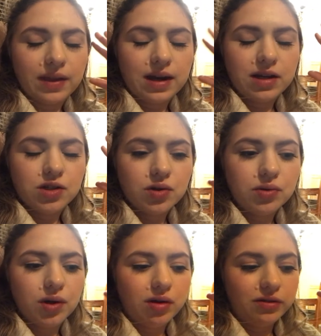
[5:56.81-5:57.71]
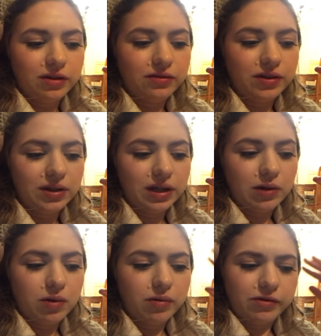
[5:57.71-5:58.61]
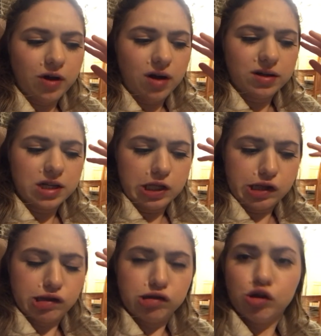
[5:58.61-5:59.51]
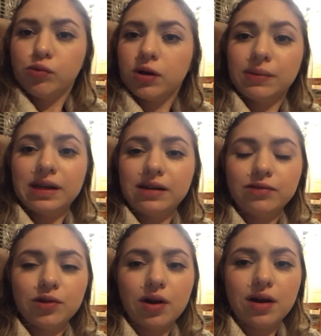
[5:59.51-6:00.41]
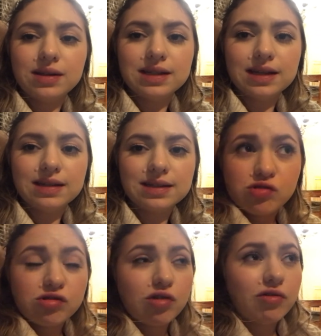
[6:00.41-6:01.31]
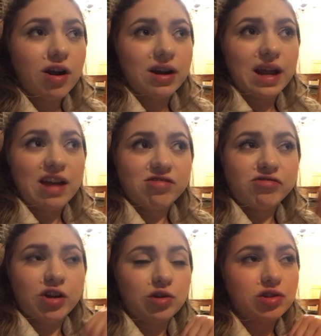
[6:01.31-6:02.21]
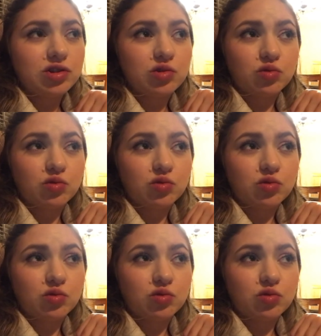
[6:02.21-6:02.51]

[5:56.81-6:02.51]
and I don't know if I feel like what we've gotten is super meaningful content. So far it has felt